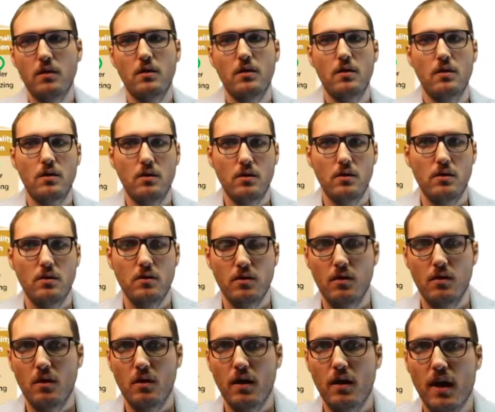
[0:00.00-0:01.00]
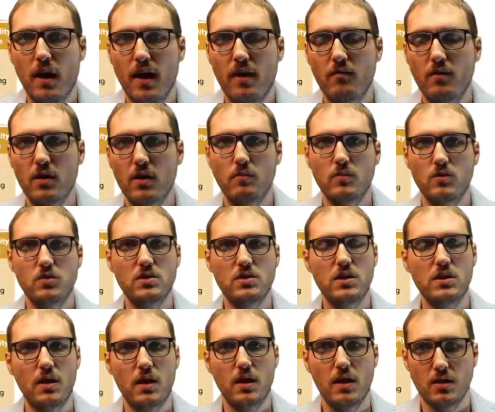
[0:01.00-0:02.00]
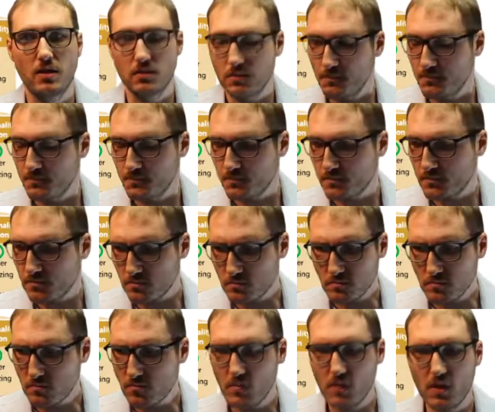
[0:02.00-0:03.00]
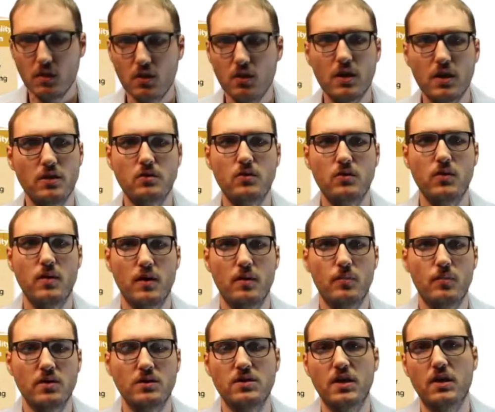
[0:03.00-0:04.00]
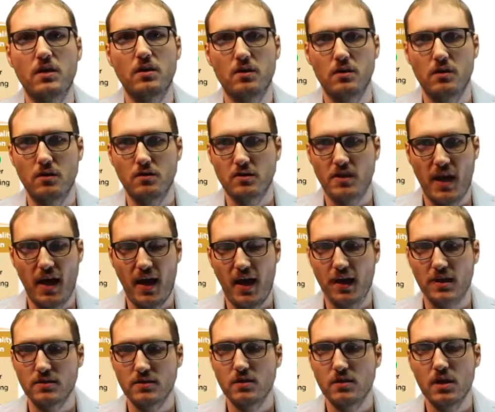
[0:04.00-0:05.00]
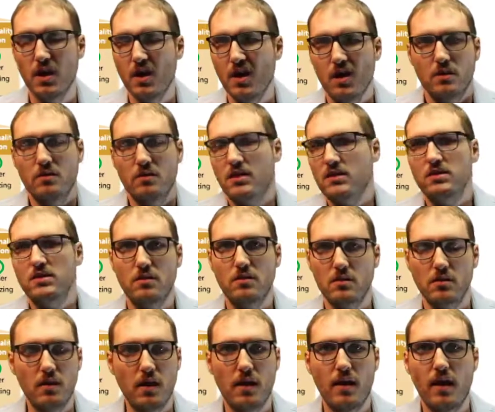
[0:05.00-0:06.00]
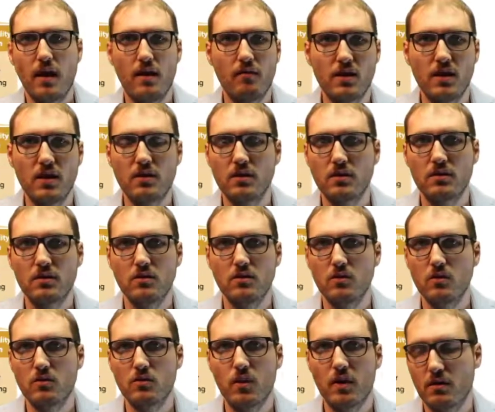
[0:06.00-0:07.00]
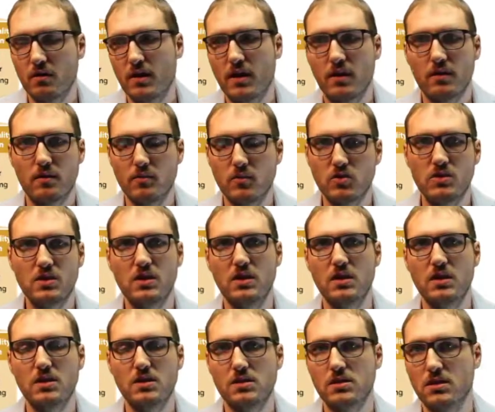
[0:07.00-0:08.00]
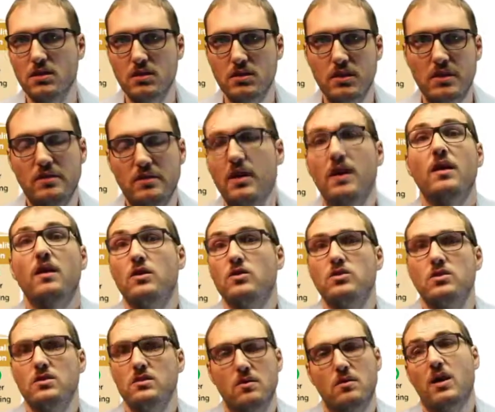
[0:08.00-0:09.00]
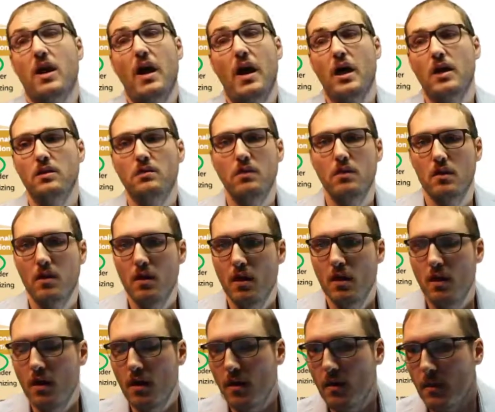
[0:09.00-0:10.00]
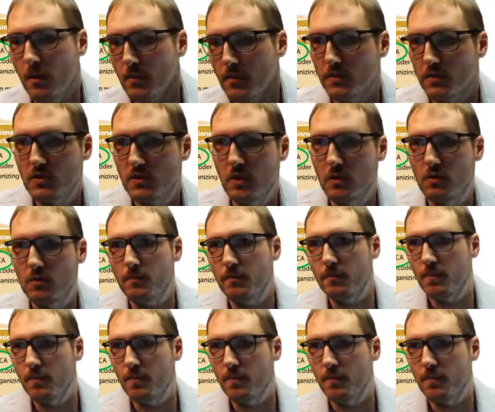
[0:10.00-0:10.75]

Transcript: Having a machine that is good at doing a particular task doesn't have anything to do with whether or not the machine is intelligent or not. So